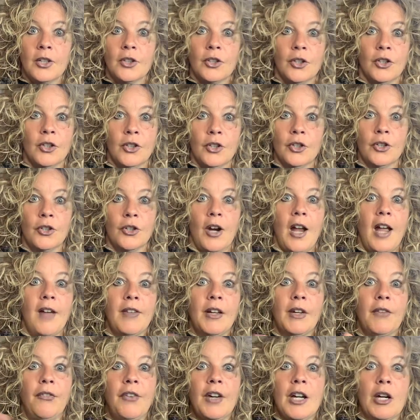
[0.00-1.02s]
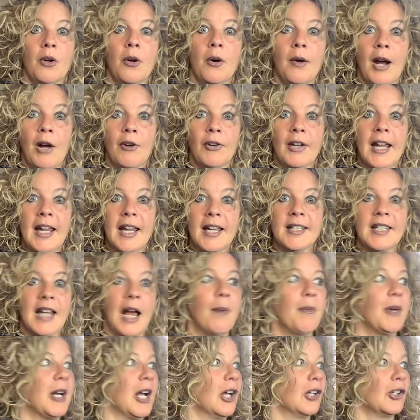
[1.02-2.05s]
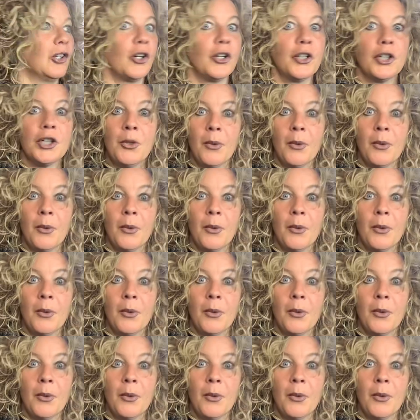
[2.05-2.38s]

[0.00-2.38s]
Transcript: you're having fear around kids, I'm gonna alert